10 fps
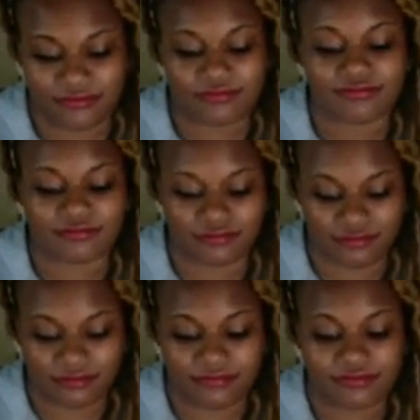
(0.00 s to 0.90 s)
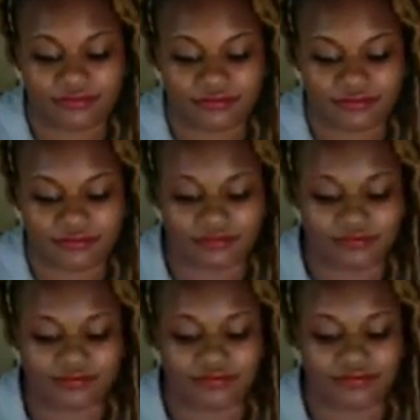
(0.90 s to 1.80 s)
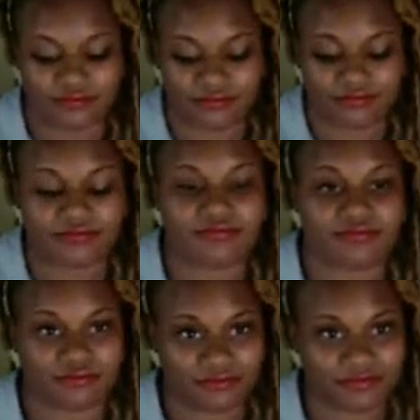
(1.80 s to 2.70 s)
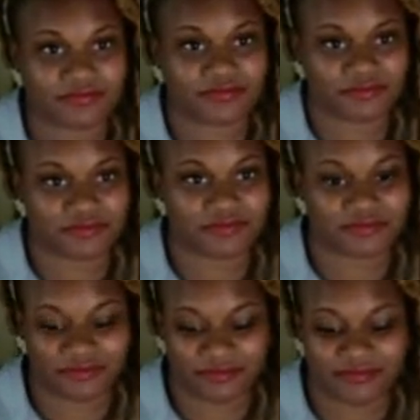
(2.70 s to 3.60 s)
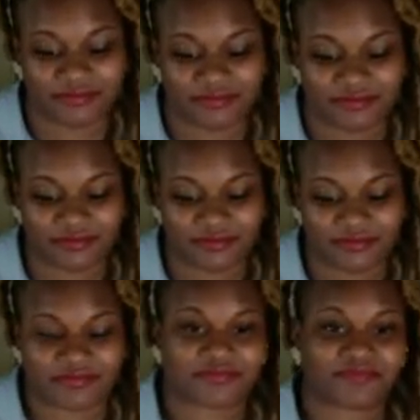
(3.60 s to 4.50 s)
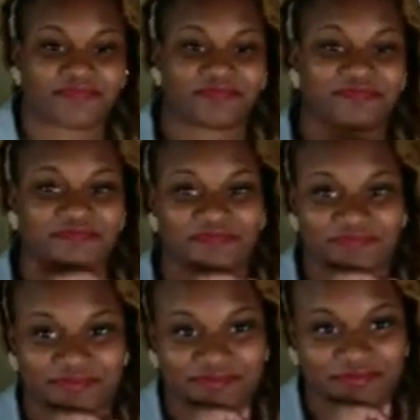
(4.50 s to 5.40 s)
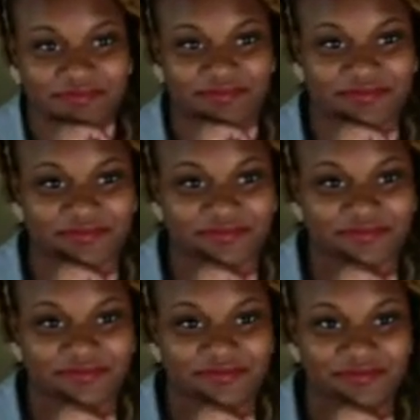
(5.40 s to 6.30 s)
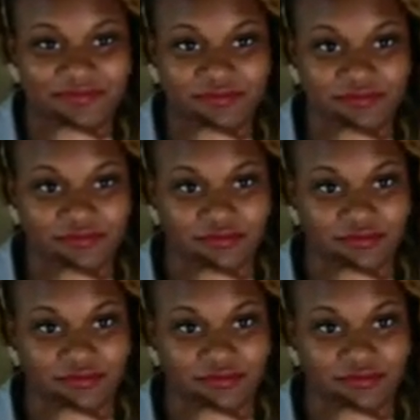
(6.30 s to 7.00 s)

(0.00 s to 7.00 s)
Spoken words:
[no speech]